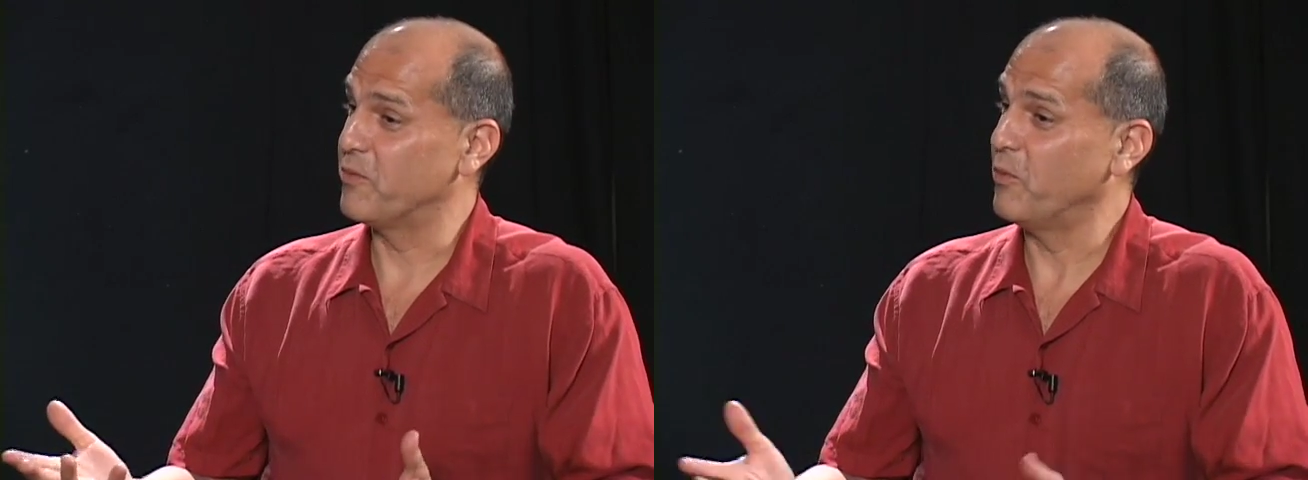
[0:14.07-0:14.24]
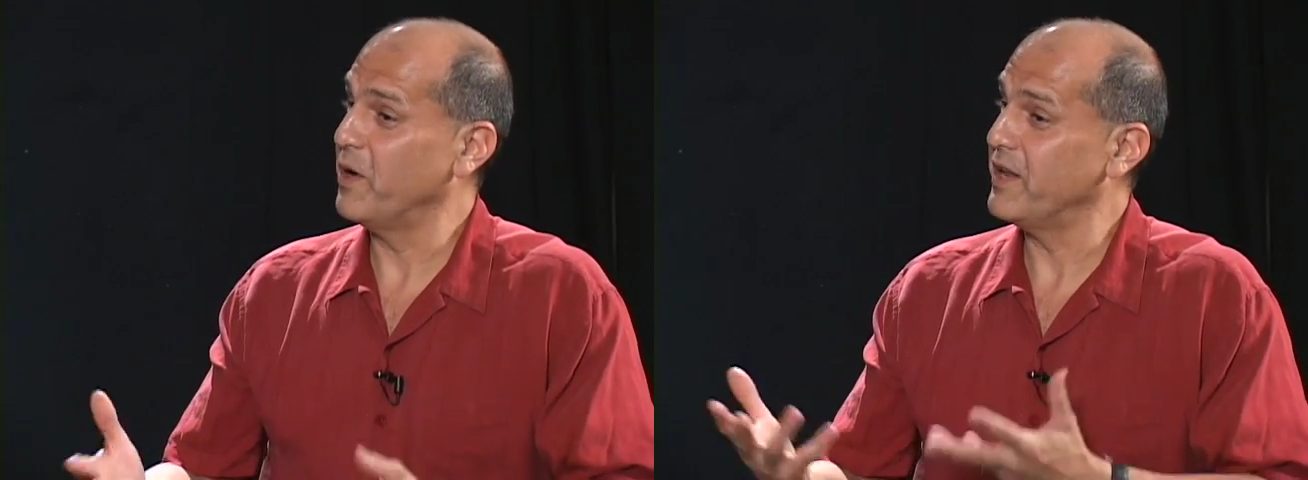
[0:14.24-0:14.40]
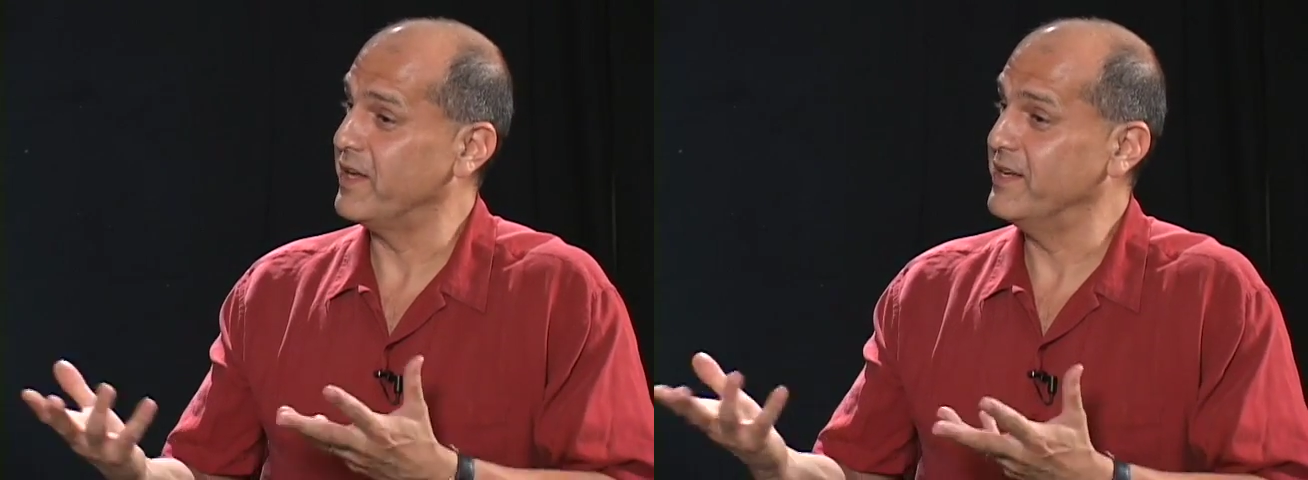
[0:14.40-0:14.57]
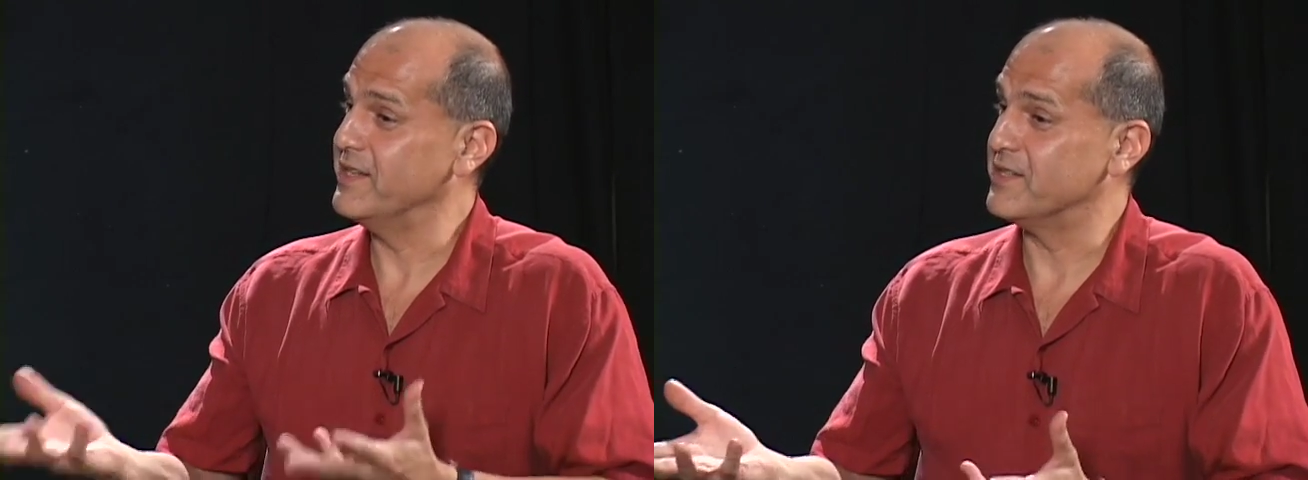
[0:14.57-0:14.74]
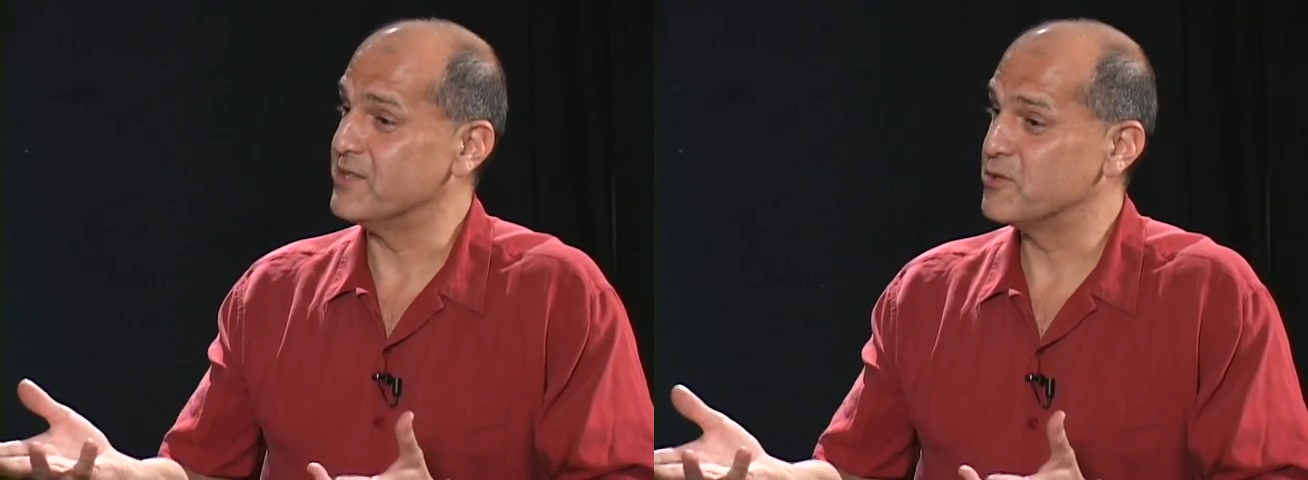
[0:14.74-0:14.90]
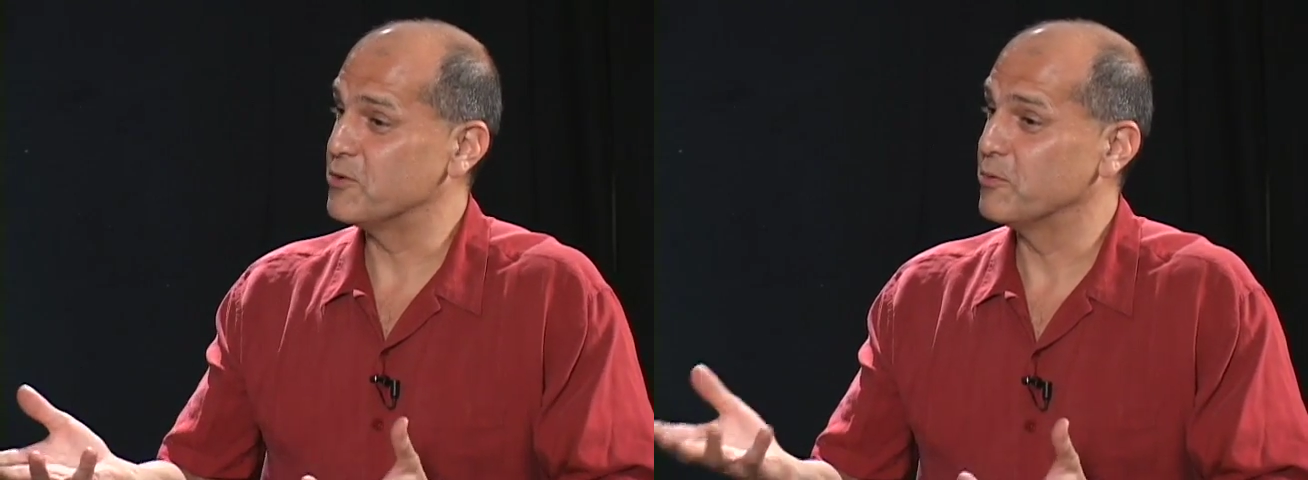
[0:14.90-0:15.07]
what
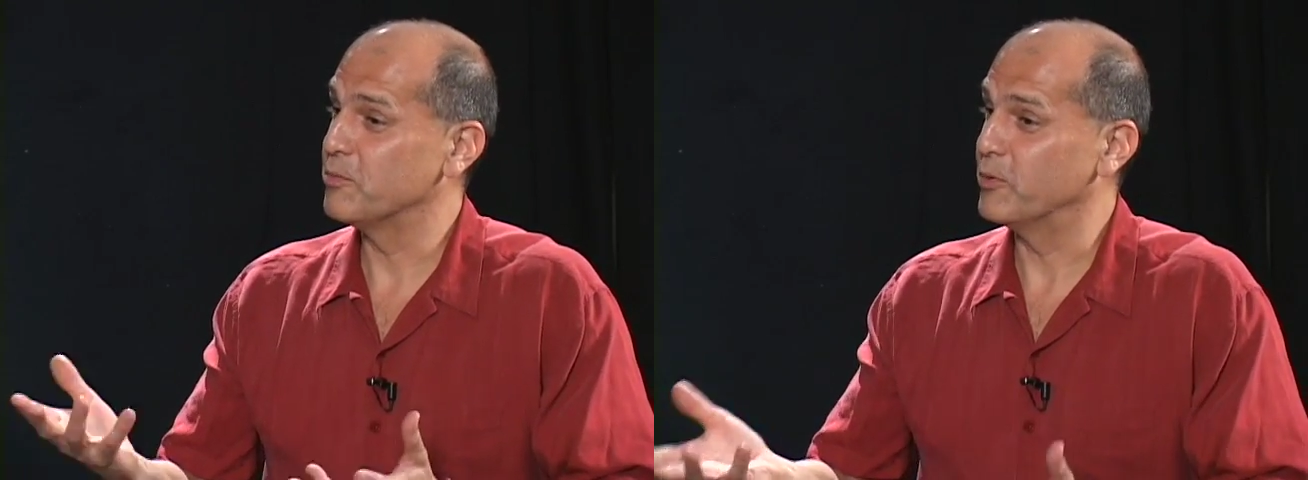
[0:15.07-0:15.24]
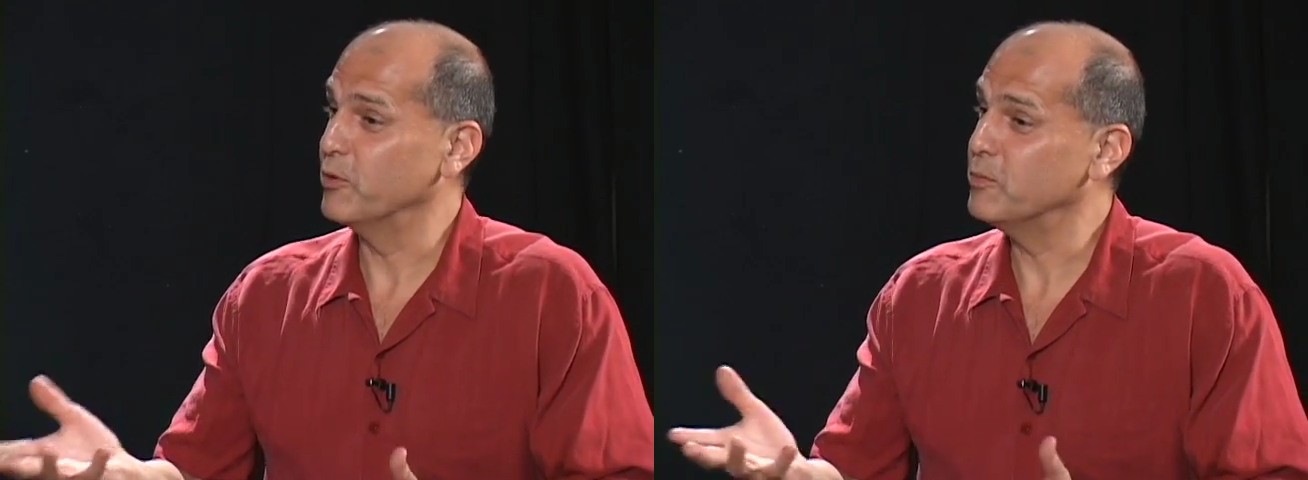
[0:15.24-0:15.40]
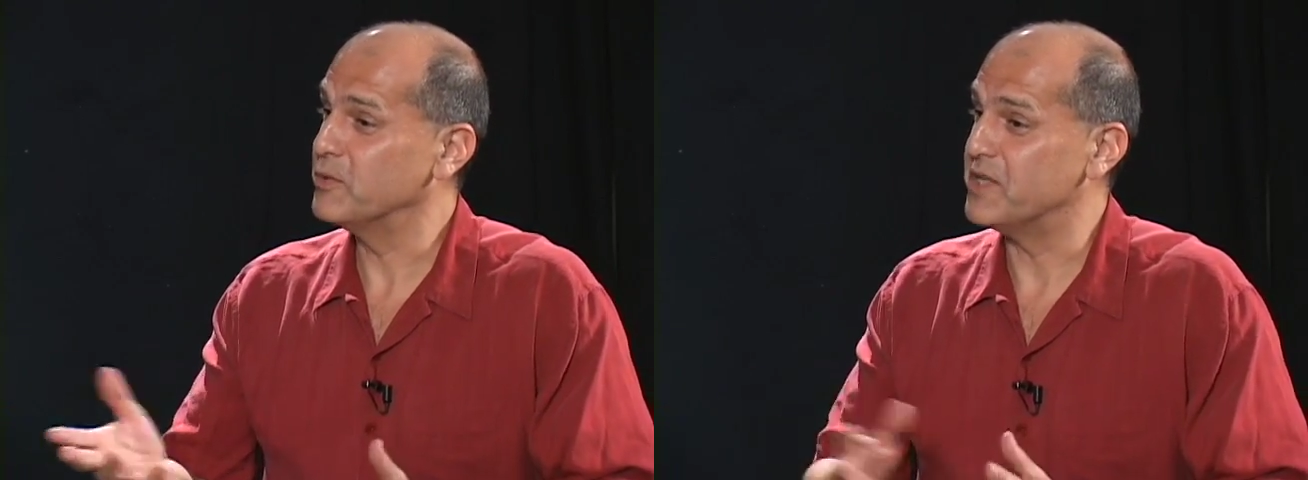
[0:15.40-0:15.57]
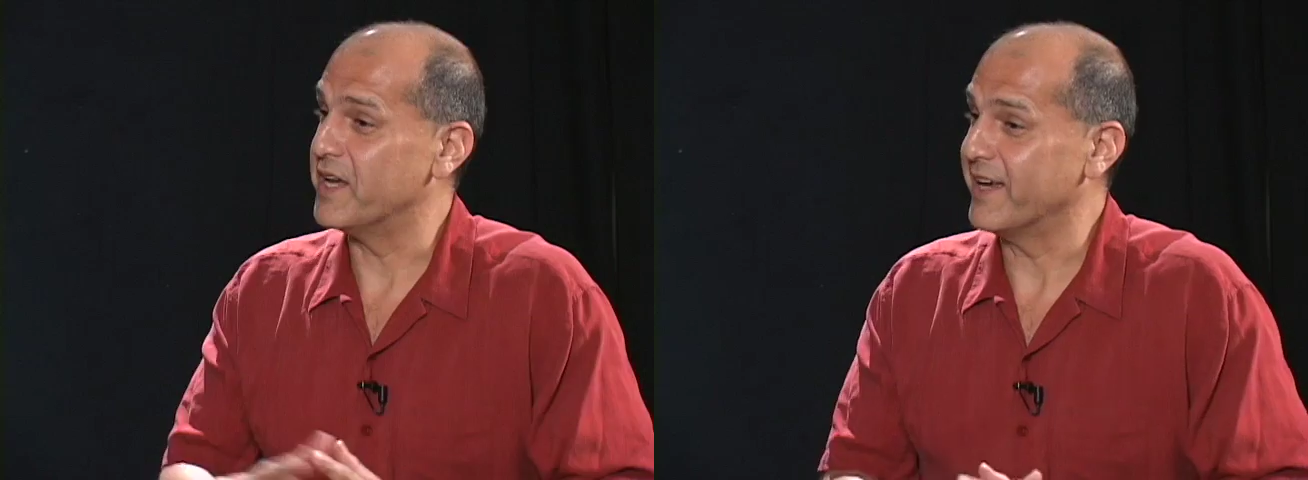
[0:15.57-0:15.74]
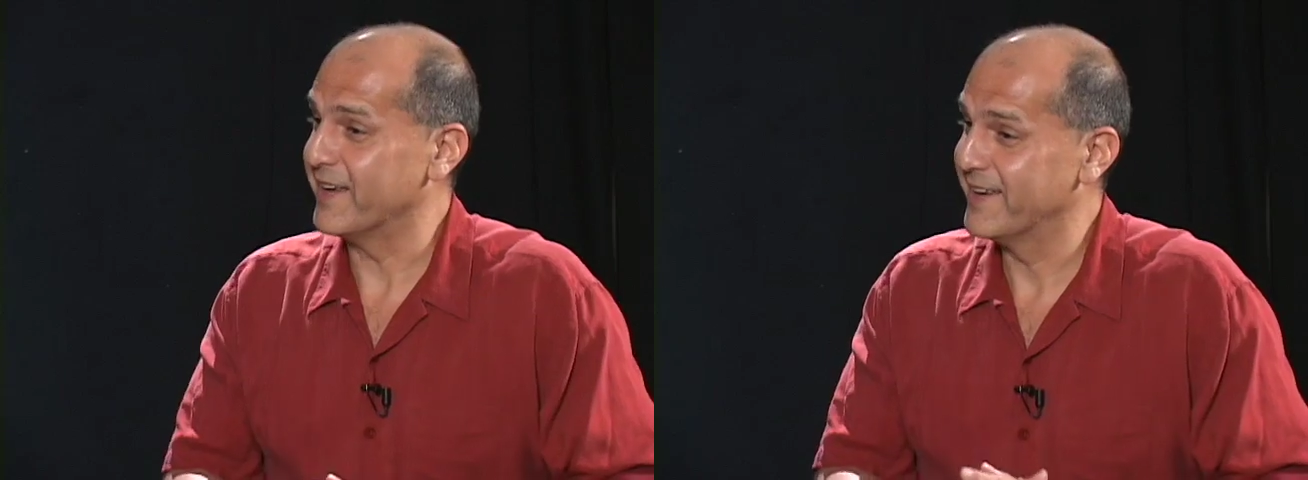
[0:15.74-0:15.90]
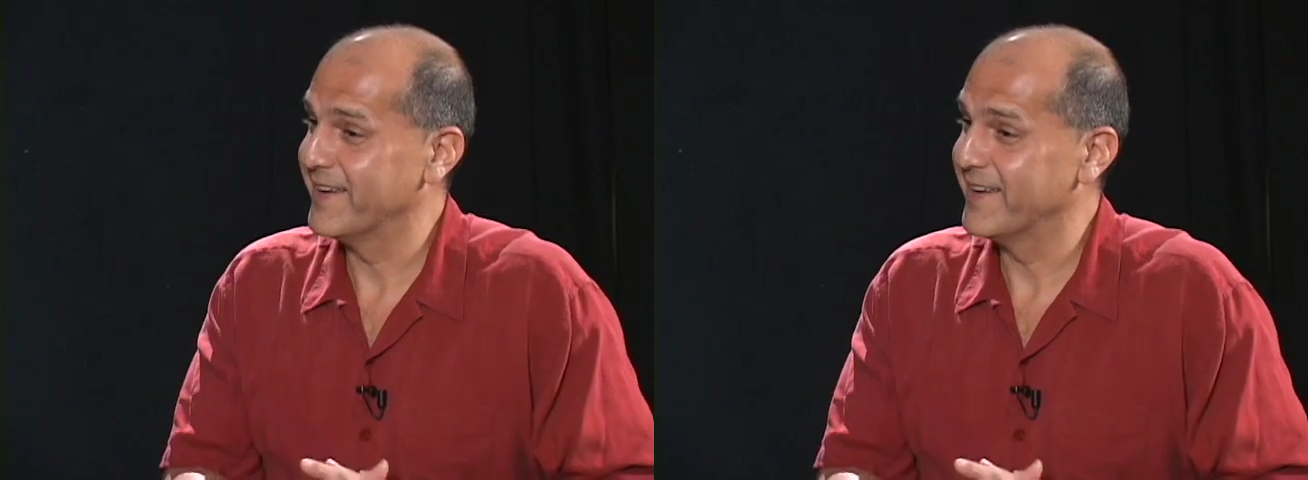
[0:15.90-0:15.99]
is Bloomsday?